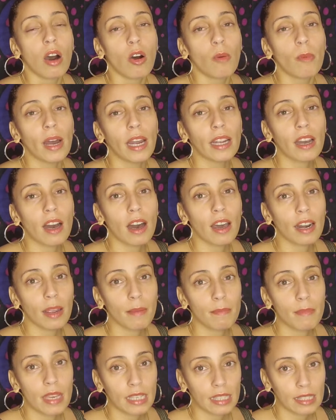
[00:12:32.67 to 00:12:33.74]
oh my god, I
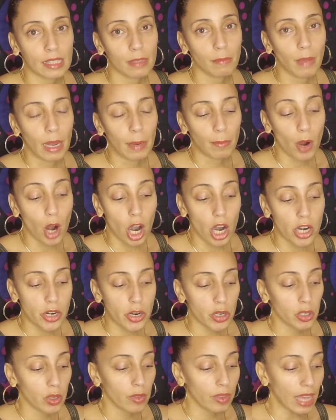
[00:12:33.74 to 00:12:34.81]
miss my
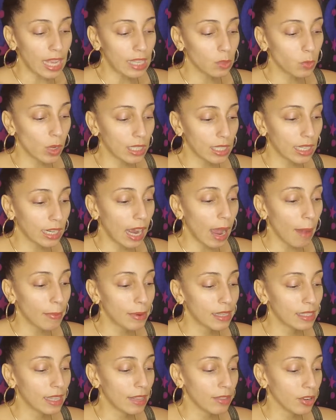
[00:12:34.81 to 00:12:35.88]
partner. So that's what's gonna happen
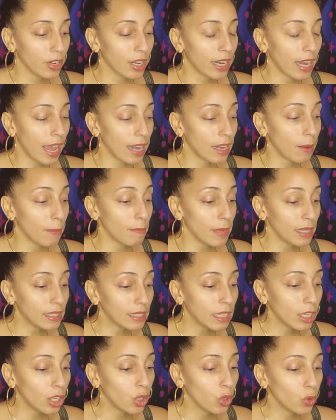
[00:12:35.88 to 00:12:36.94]
is that they're gonna end up
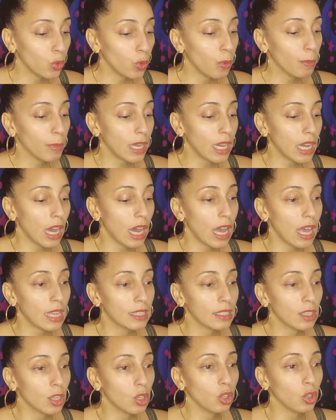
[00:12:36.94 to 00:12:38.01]
missing you
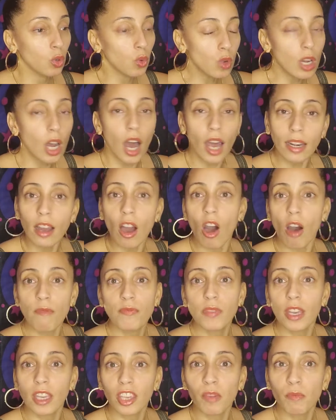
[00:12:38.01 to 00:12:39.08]
because you cut off
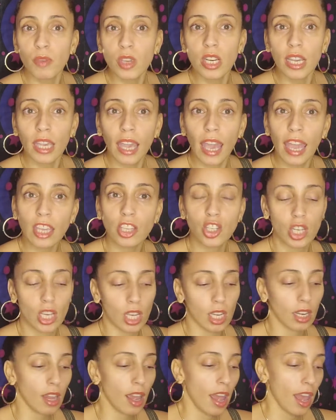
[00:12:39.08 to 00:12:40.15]
the
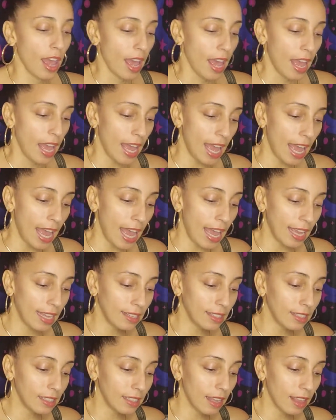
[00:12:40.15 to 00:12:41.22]
communication,
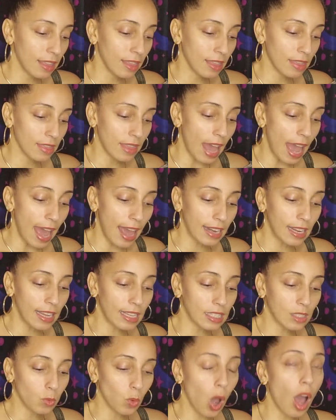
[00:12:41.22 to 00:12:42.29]
and that
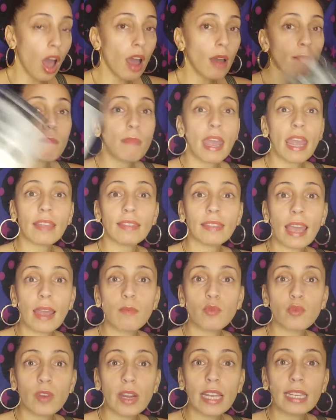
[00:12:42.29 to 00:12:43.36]
is what made
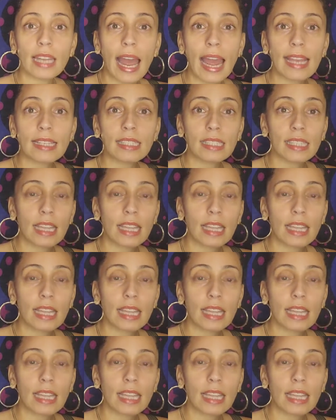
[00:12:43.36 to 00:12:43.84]
them realize